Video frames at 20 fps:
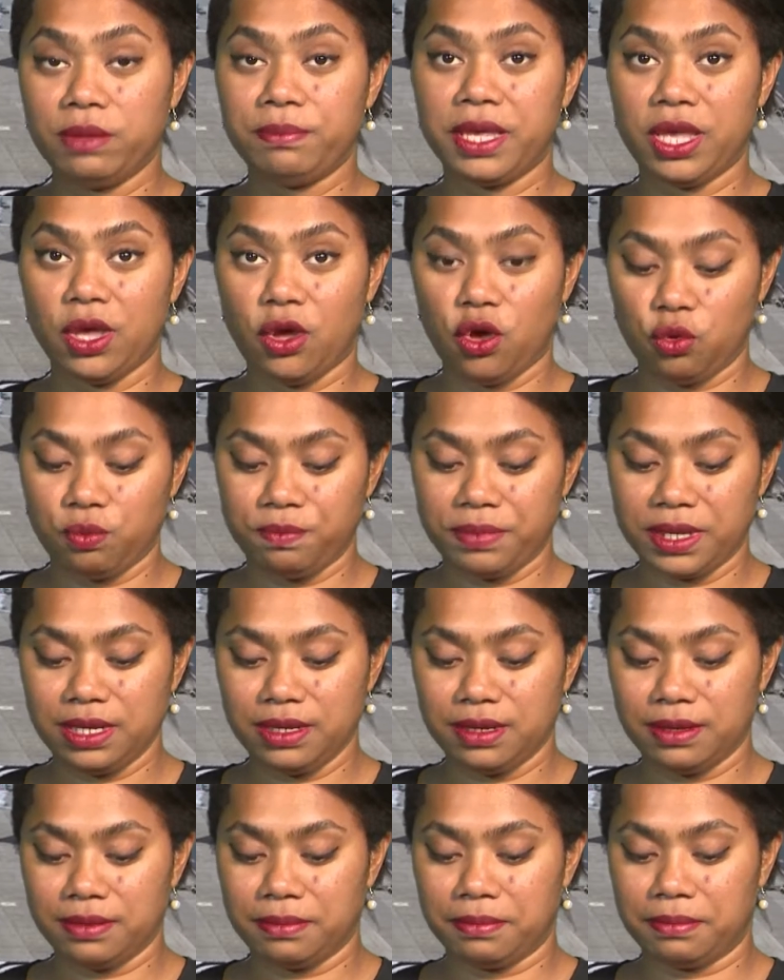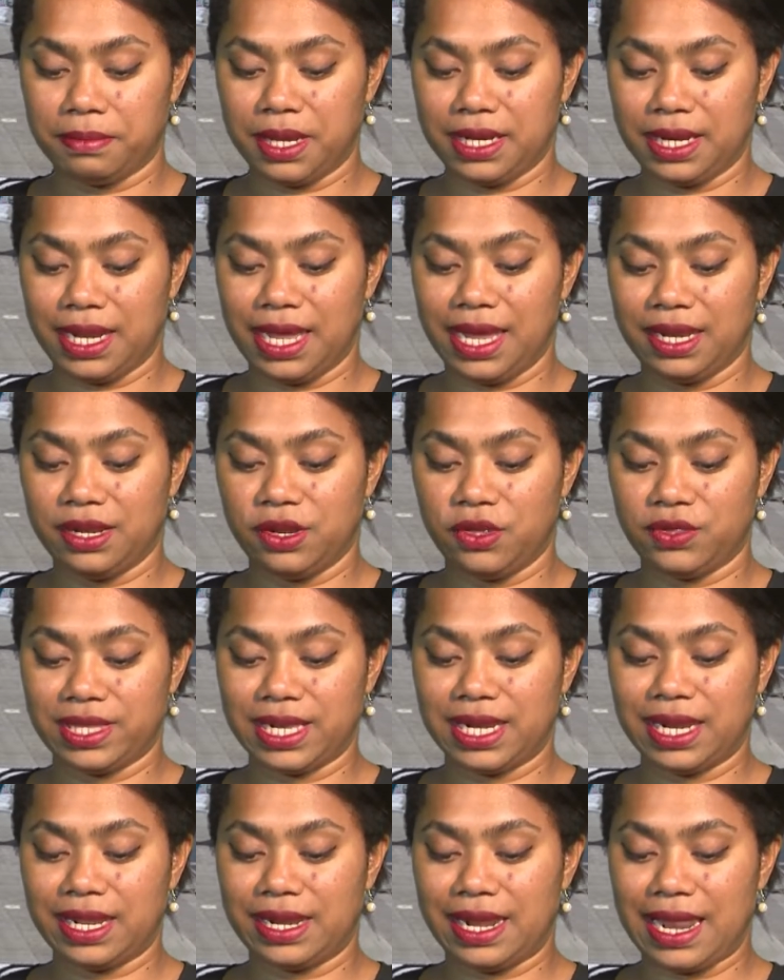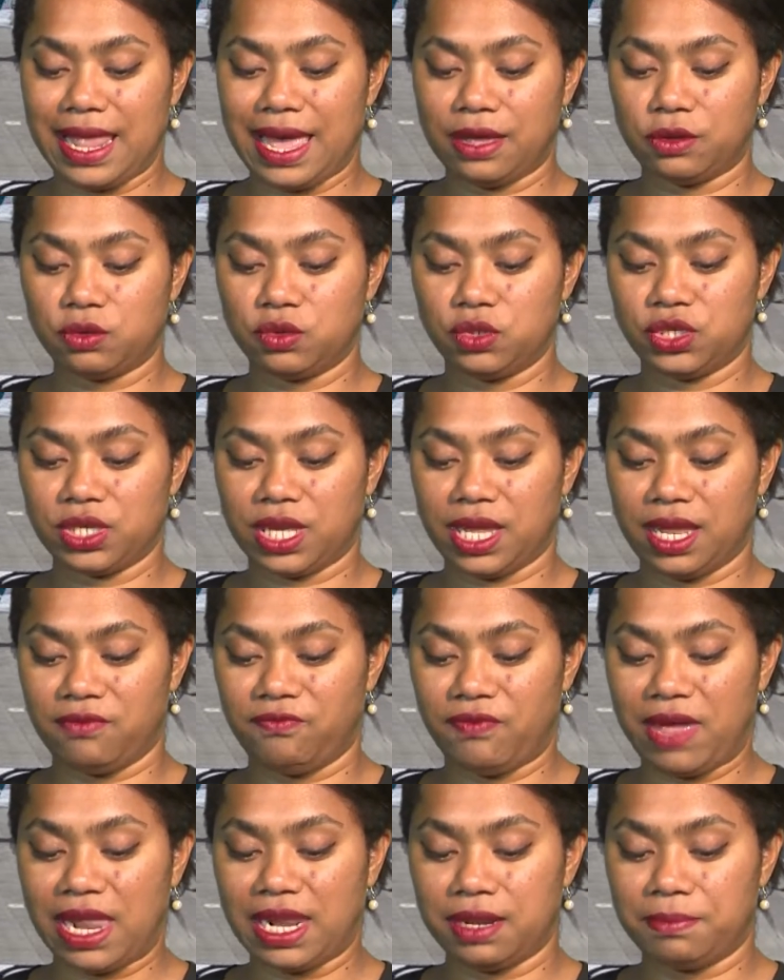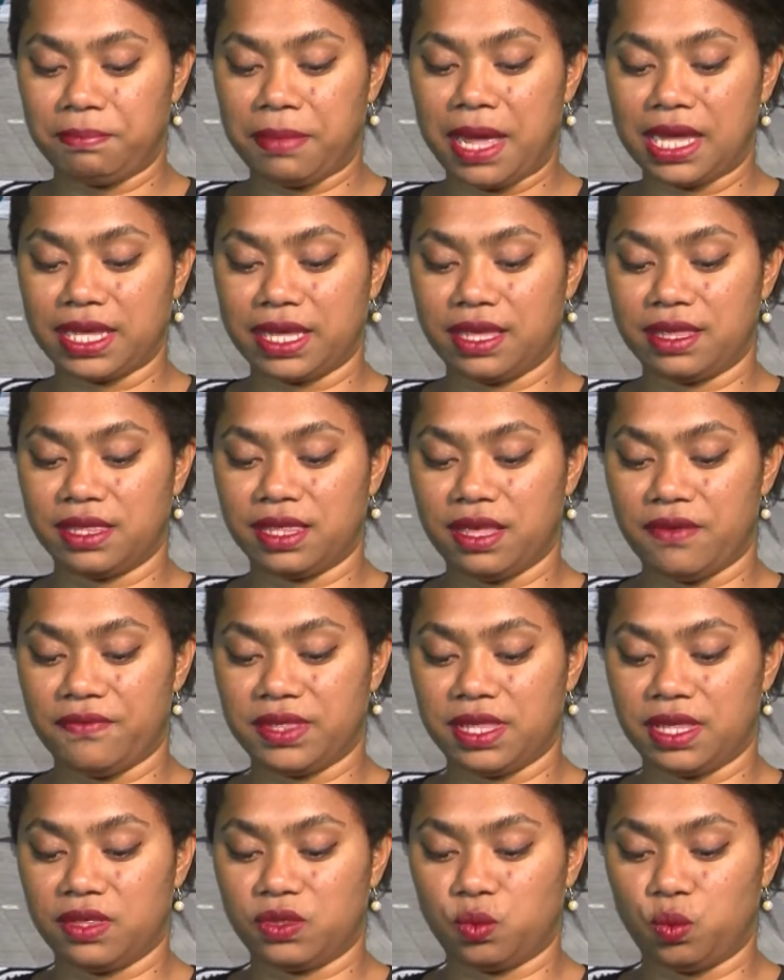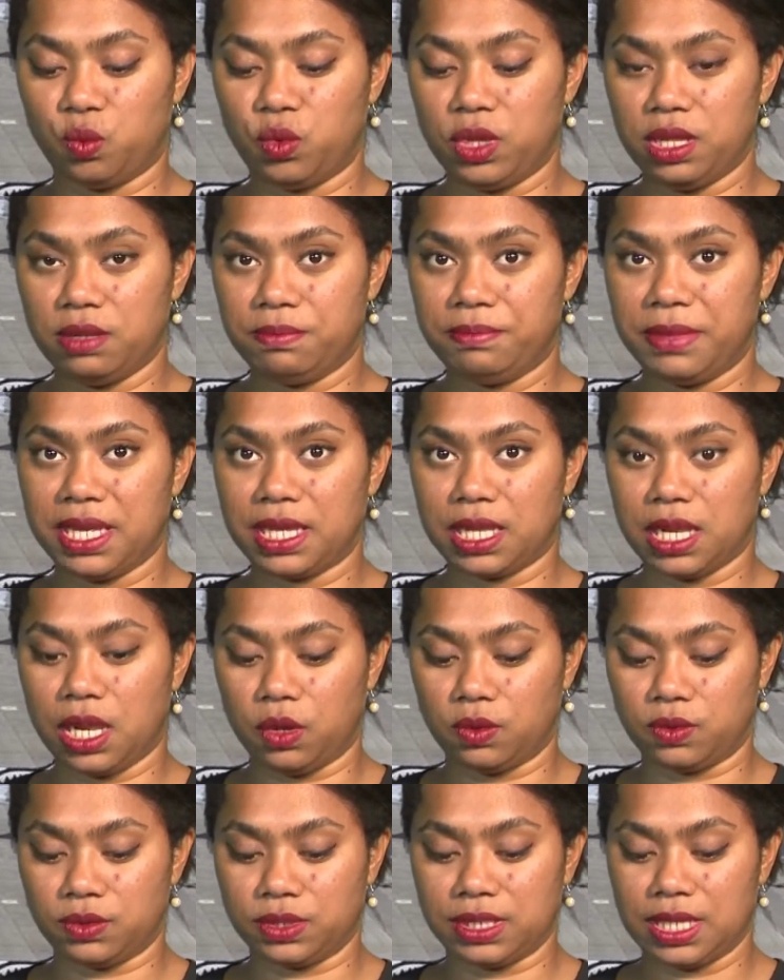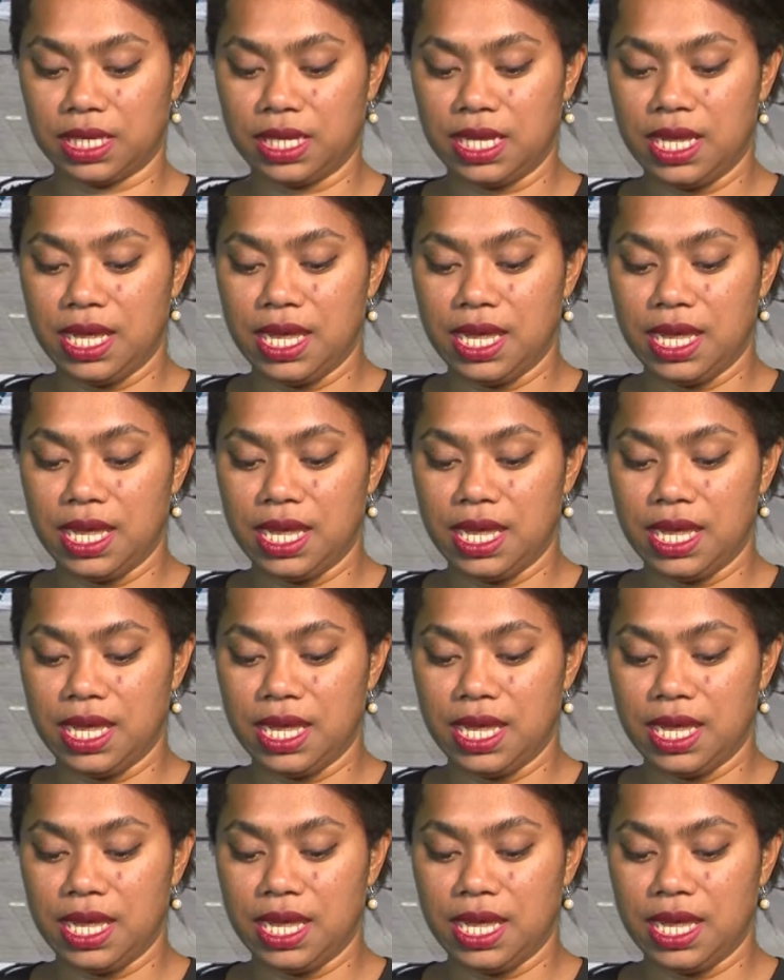be open, but Air New Zealand lounge and valet parking services will be closed.